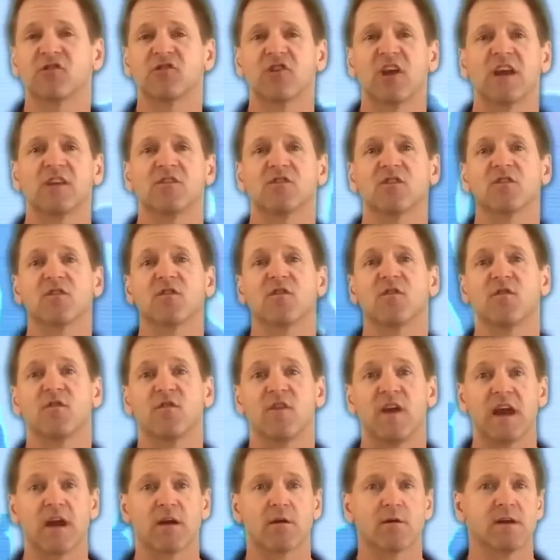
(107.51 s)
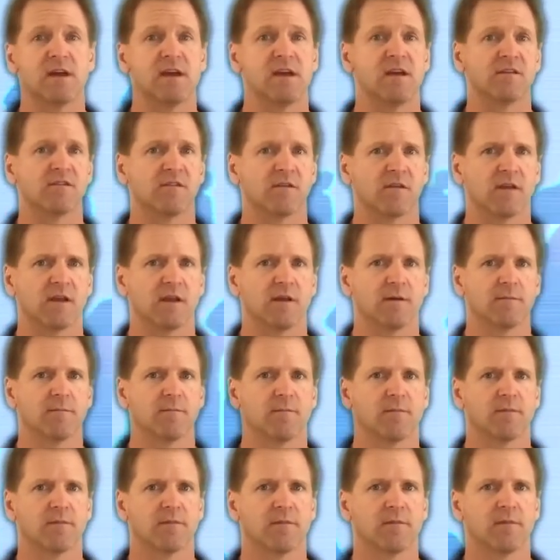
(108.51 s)
makes changes very easily.
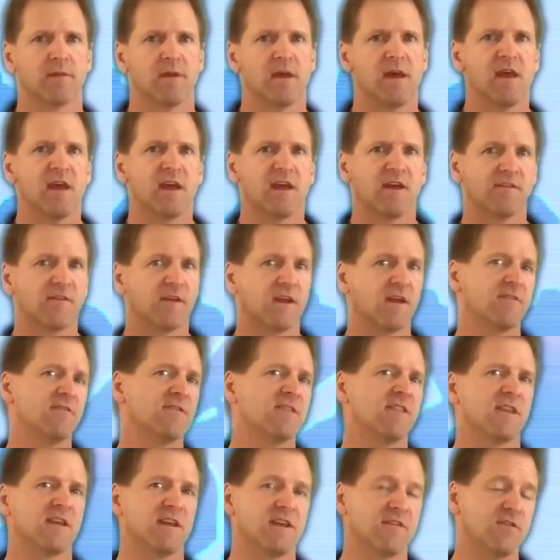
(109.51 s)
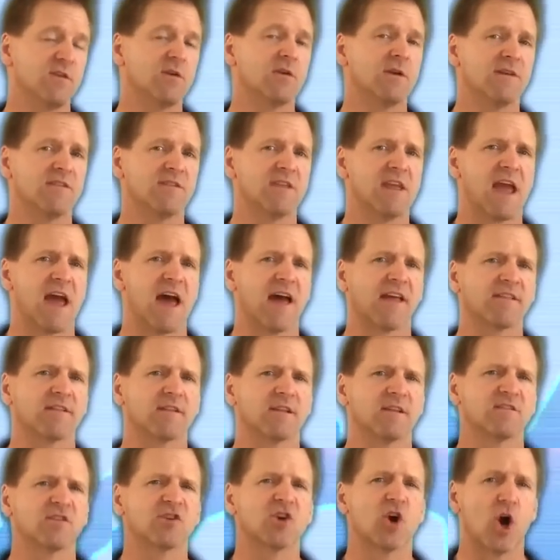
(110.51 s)
If you give the
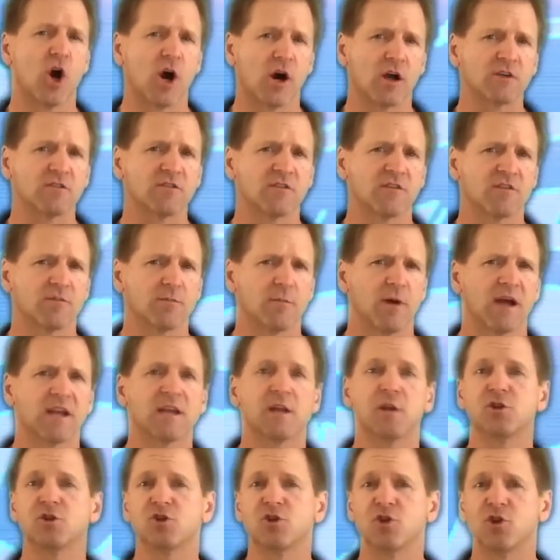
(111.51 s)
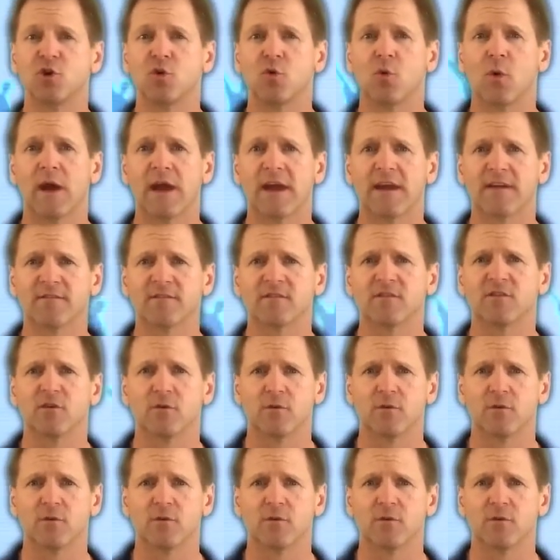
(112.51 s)
athlete's conscious mind a new way